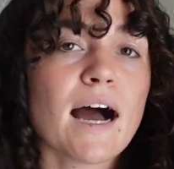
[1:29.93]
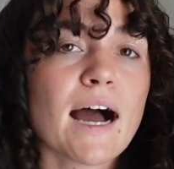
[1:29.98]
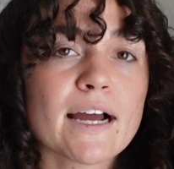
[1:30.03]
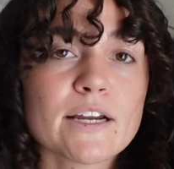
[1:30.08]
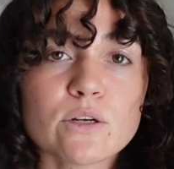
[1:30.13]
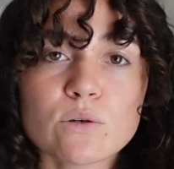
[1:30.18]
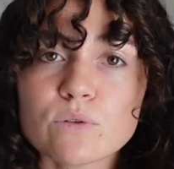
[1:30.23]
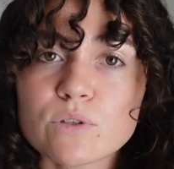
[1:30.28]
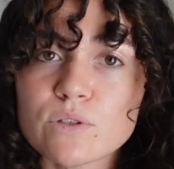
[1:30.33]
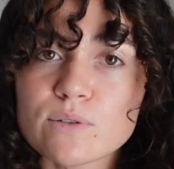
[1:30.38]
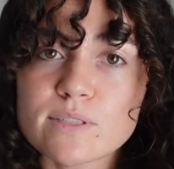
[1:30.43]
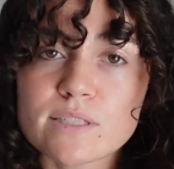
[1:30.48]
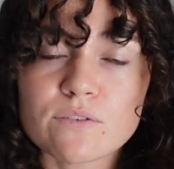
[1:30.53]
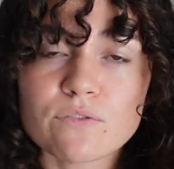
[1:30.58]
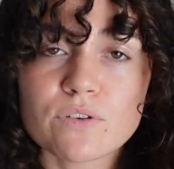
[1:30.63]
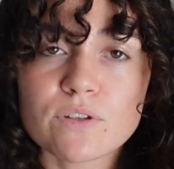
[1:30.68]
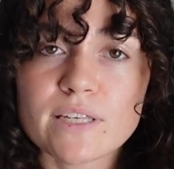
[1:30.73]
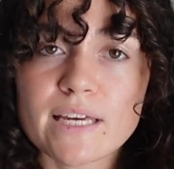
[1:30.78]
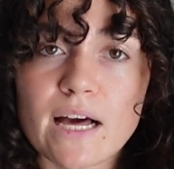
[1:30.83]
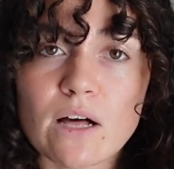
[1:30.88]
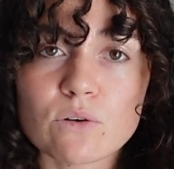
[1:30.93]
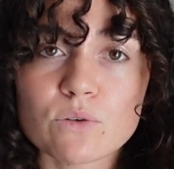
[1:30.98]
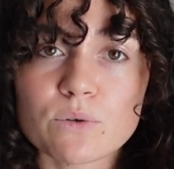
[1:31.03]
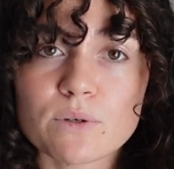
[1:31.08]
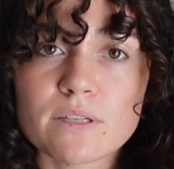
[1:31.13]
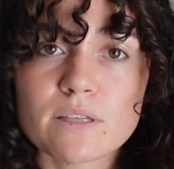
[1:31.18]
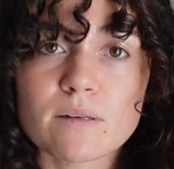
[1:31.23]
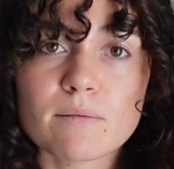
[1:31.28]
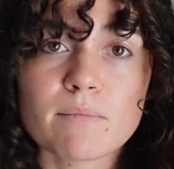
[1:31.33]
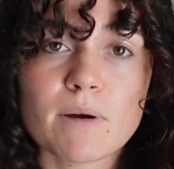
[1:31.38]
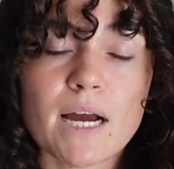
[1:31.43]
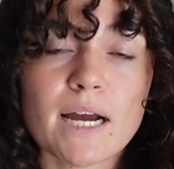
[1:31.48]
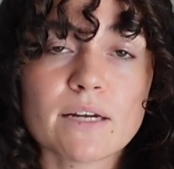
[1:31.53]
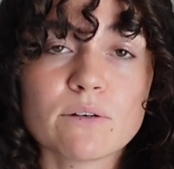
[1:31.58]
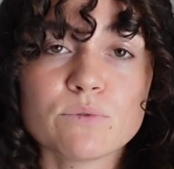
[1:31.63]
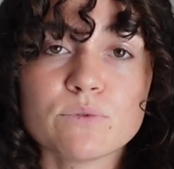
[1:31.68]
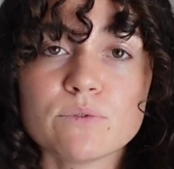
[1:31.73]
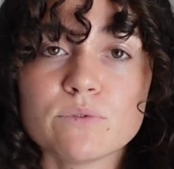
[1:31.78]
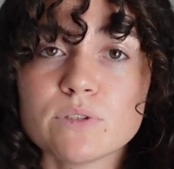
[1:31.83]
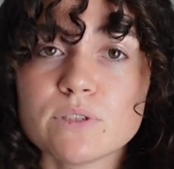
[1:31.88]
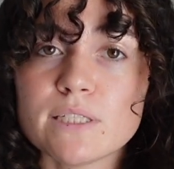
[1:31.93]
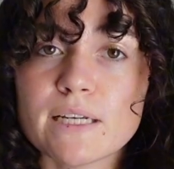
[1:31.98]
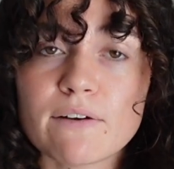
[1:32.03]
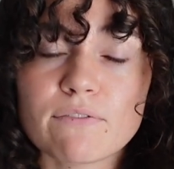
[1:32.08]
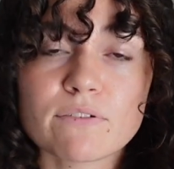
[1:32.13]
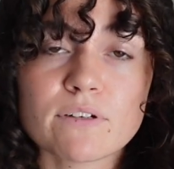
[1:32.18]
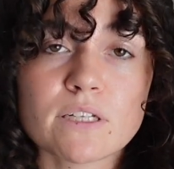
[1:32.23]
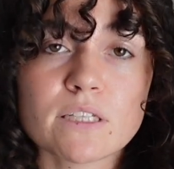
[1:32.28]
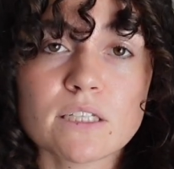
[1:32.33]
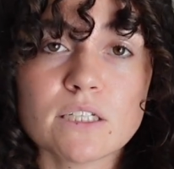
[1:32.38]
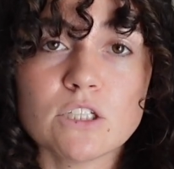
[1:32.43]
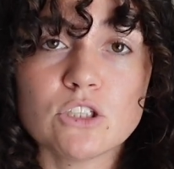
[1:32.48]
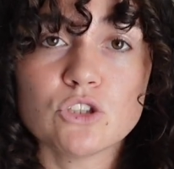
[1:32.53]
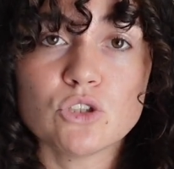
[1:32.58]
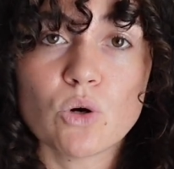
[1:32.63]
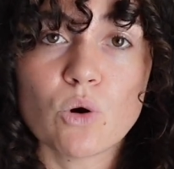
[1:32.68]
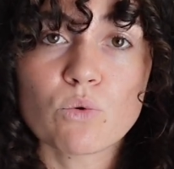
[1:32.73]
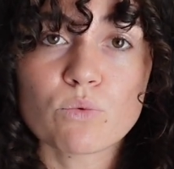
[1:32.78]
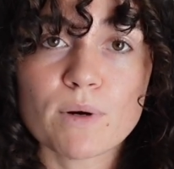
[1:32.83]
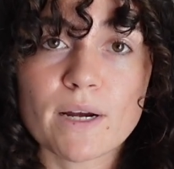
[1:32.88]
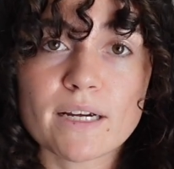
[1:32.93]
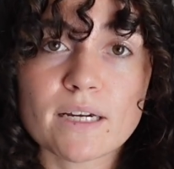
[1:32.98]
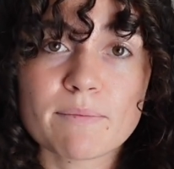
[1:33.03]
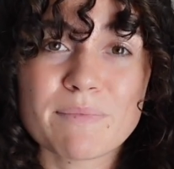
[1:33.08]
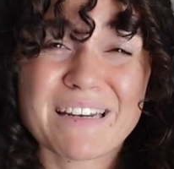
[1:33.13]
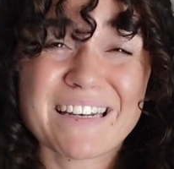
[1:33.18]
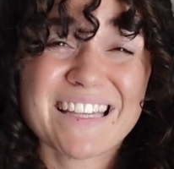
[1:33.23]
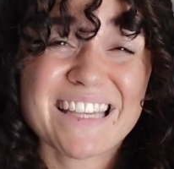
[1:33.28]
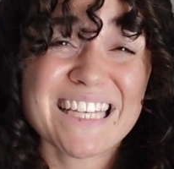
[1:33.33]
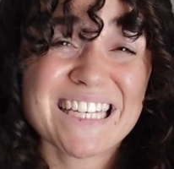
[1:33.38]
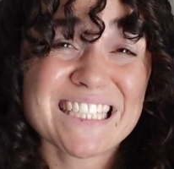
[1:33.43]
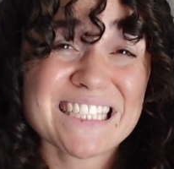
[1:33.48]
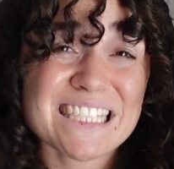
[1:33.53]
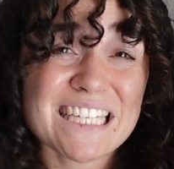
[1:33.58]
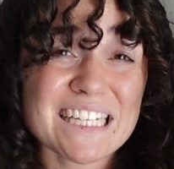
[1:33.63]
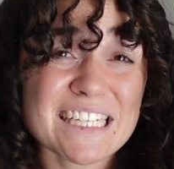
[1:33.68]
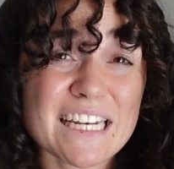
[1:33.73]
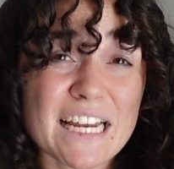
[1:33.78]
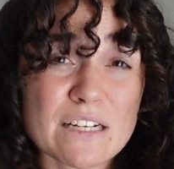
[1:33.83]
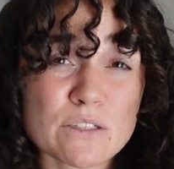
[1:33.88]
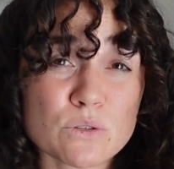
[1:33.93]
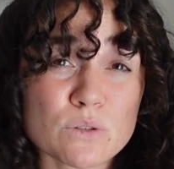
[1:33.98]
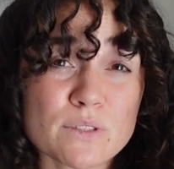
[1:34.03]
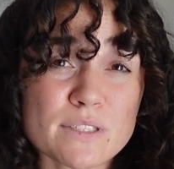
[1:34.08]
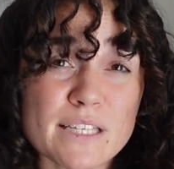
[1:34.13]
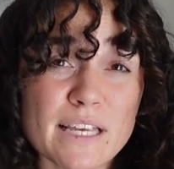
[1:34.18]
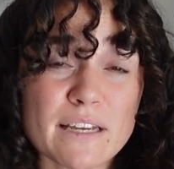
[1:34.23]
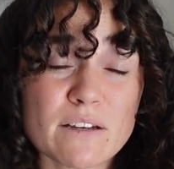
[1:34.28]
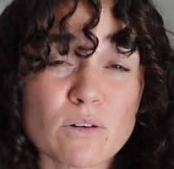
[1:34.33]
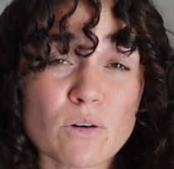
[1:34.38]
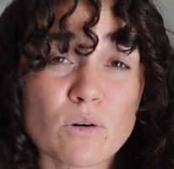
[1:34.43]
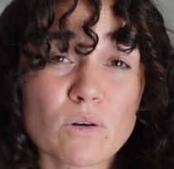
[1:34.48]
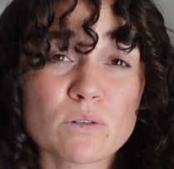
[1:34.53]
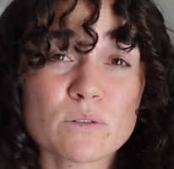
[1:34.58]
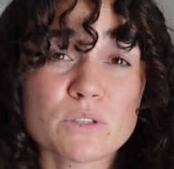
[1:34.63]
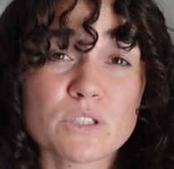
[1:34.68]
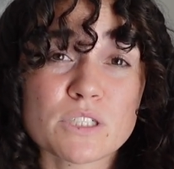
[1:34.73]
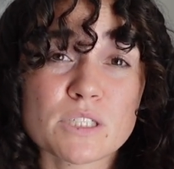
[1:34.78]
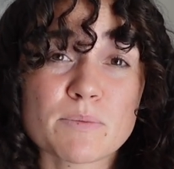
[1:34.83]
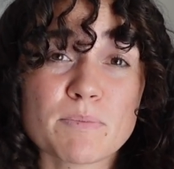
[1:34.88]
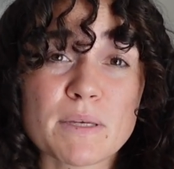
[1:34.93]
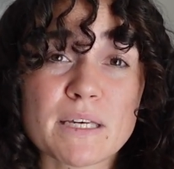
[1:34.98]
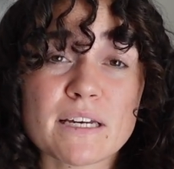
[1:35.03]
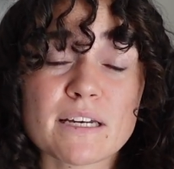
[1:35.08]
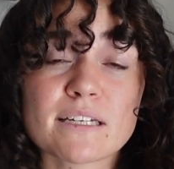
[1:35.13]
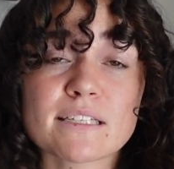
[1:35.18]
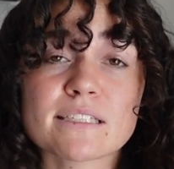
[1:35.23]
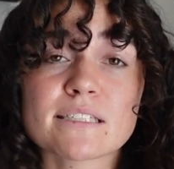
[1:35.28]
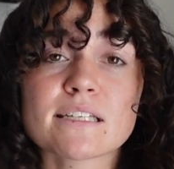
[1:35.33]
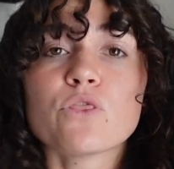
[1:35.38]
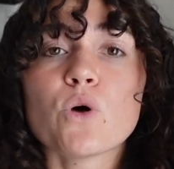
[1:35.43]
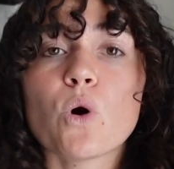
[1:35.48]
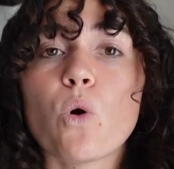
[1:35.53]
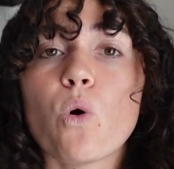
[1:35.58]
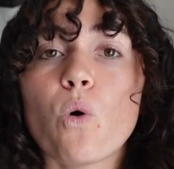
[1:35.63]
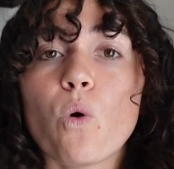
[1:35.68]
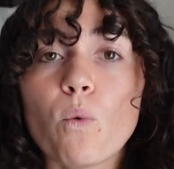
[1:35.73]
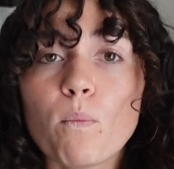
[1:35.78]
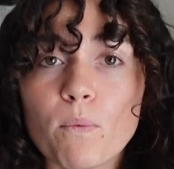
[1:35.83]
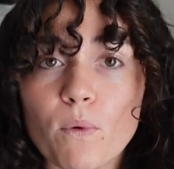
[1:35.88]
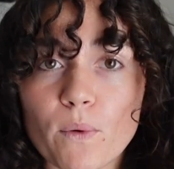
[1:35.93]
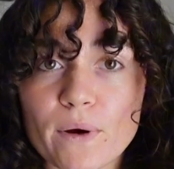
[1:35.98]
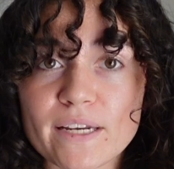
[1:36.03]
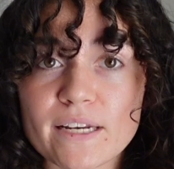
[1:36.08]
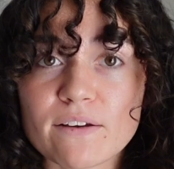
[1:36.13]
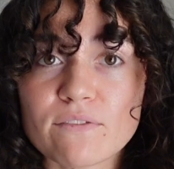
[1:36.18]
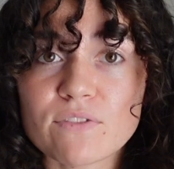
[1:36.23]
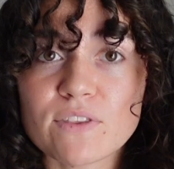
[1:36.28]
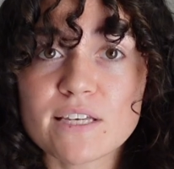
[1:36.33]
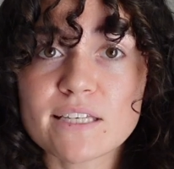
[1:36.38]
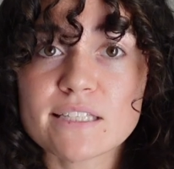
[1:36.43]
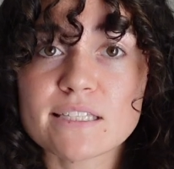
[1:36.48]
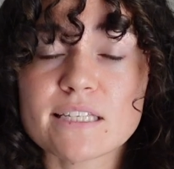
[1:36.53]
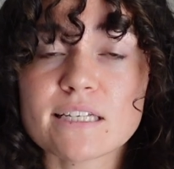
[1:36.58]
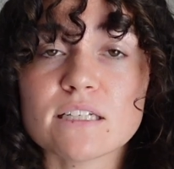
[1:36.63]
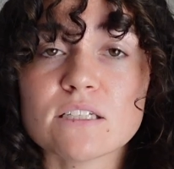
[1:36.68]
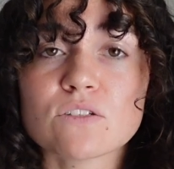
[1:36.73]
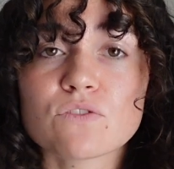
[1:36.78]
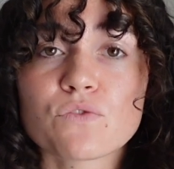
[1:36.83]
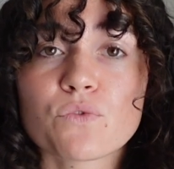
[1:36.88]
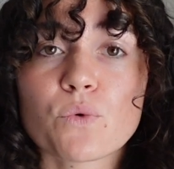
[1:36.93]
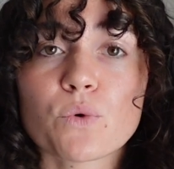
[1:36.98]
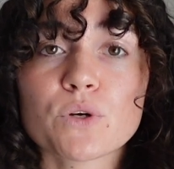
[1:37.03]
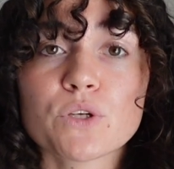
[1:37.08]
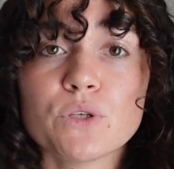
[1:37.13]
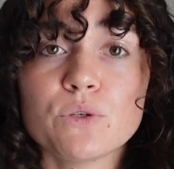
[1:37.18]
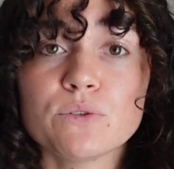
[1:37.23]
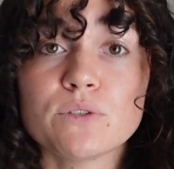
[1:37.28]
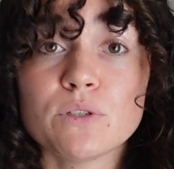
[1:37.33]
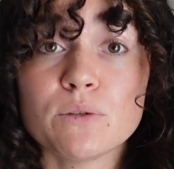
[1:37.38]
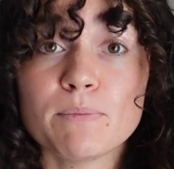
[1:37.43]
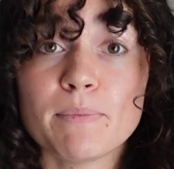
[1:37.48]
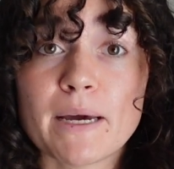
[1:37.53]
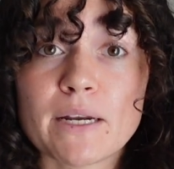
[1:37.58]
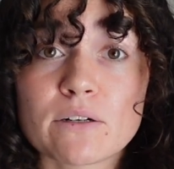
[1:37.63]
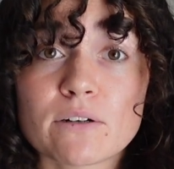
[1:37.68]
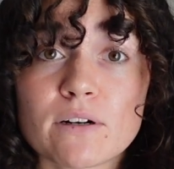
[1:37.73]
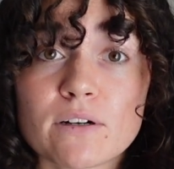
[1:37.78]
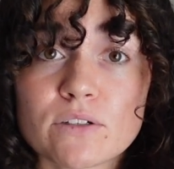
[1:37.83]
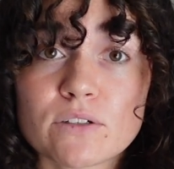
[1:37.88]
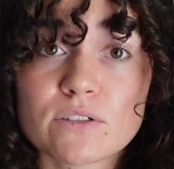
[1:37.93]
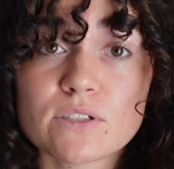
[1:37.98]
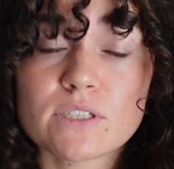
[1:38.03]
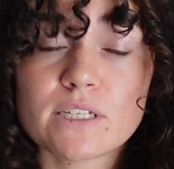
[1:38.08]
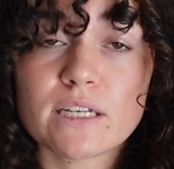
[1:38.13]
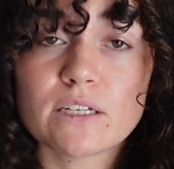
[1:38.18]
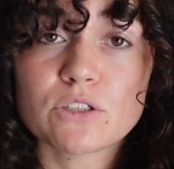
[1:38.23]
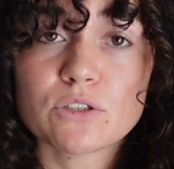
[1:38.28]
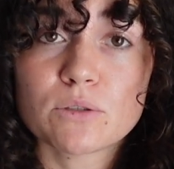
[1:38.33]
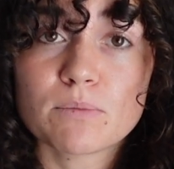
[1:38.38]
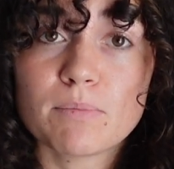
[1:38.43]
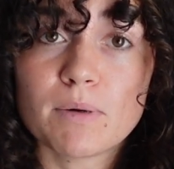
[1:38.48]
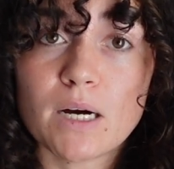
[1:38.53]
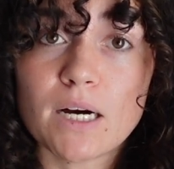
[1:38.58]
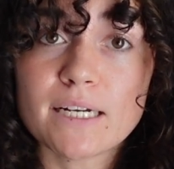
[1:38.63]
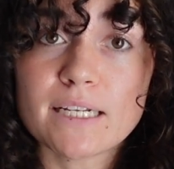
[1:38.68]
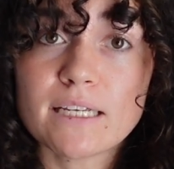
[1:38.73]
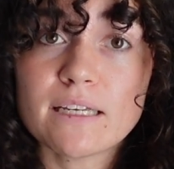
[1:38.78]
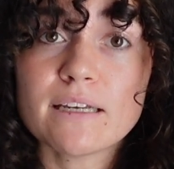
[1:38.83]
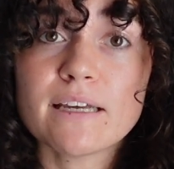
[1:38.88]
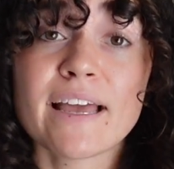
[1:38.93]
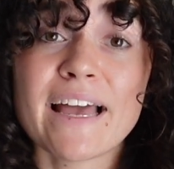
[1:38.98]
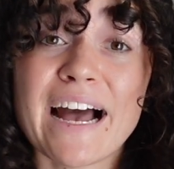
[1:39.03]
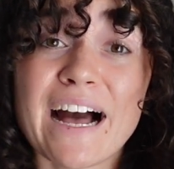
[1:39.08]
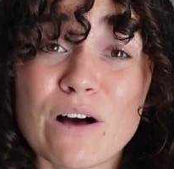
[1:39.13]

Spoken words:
I don't use it for the algorithm. I definitely don't recommend things like natural cycle just because the whole point of this is for you to better understand your body.